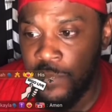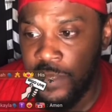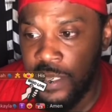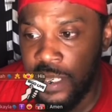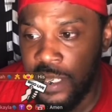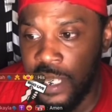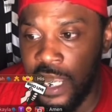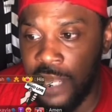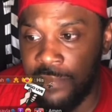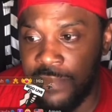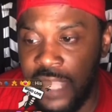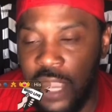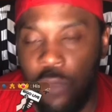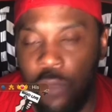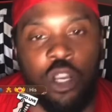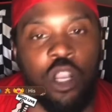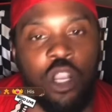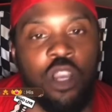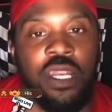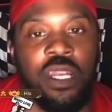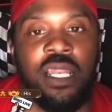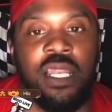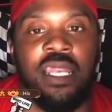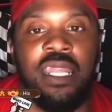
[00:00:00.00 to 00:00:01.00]
um, that we're
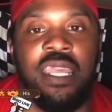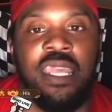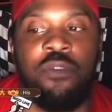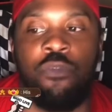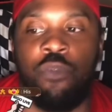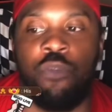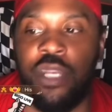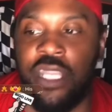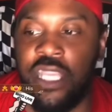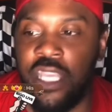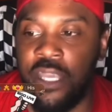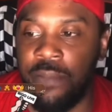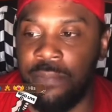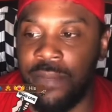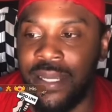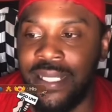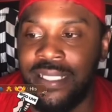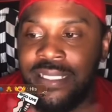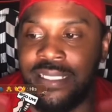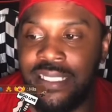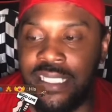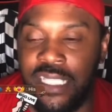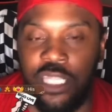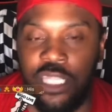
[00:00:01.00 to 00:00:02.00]
going to live with him
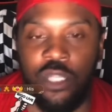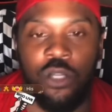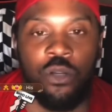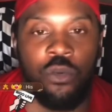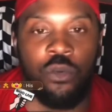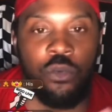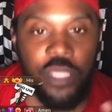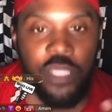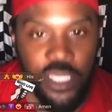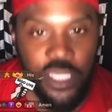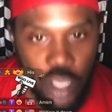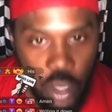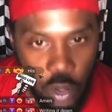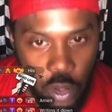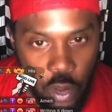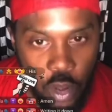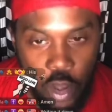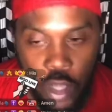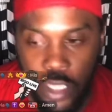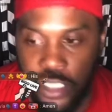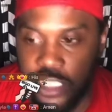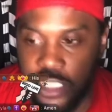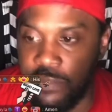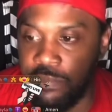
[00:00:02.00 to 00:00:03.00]
until we go
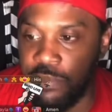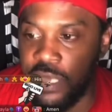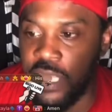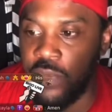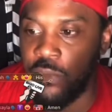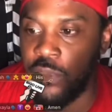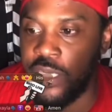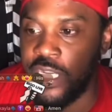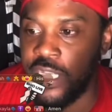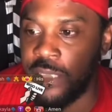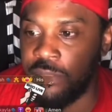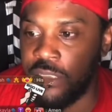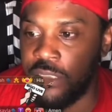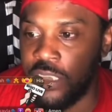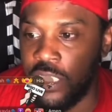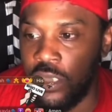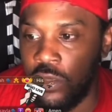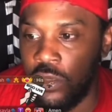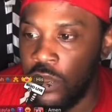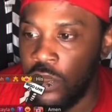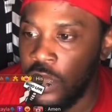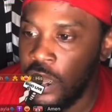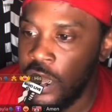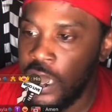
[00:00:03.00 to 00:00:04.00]
on to be with him.
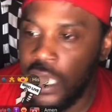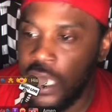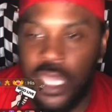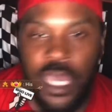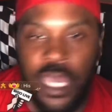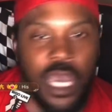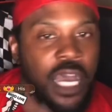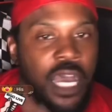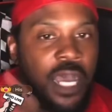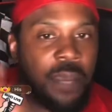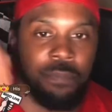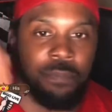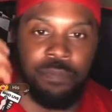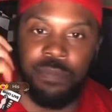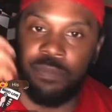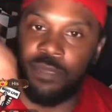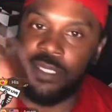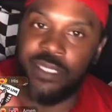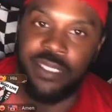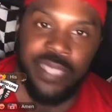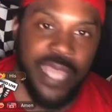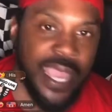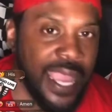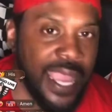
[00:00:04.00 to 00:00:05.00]
So up
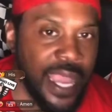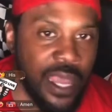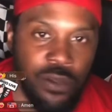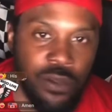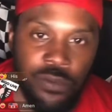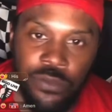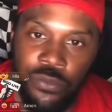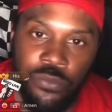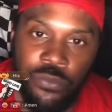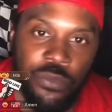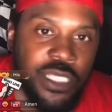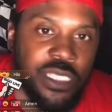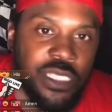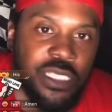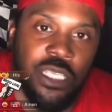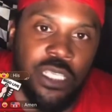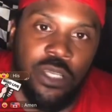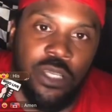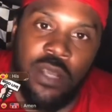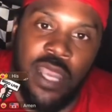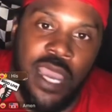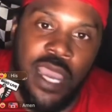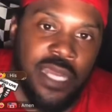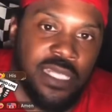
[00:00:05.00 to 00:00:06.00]
down, we
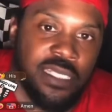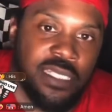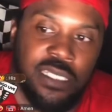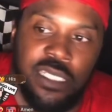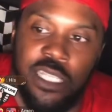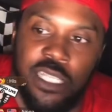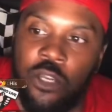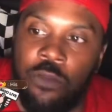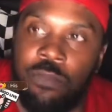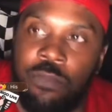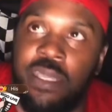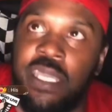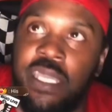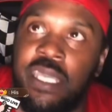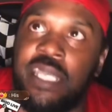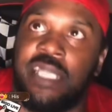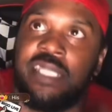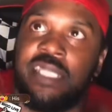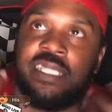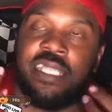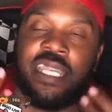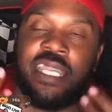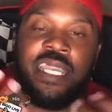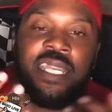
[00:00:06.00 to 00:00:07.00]
still got to still be
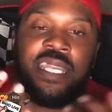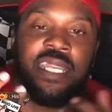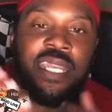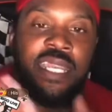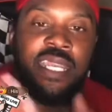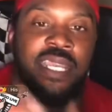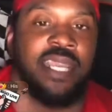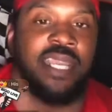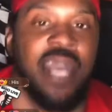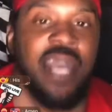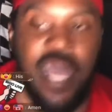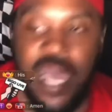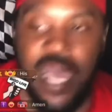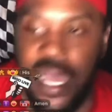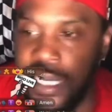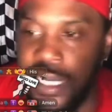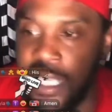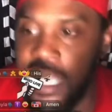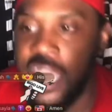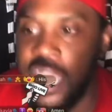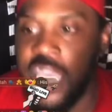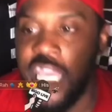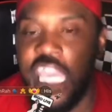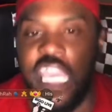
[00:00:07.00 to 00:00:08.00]
content in God.
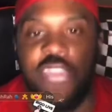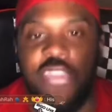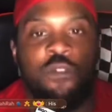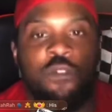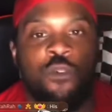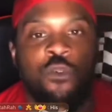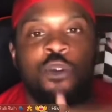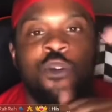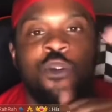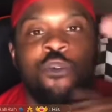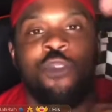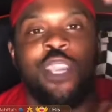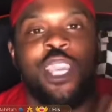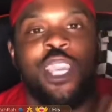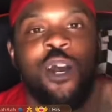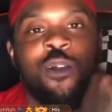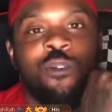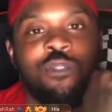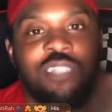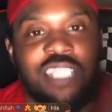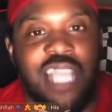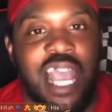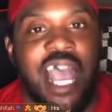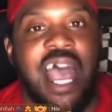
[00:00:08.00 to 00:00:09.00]
Even when we
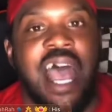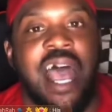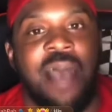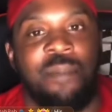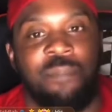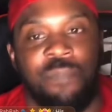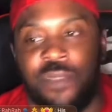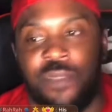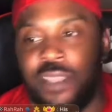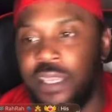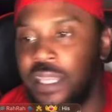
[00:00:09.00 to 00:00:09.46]
on top,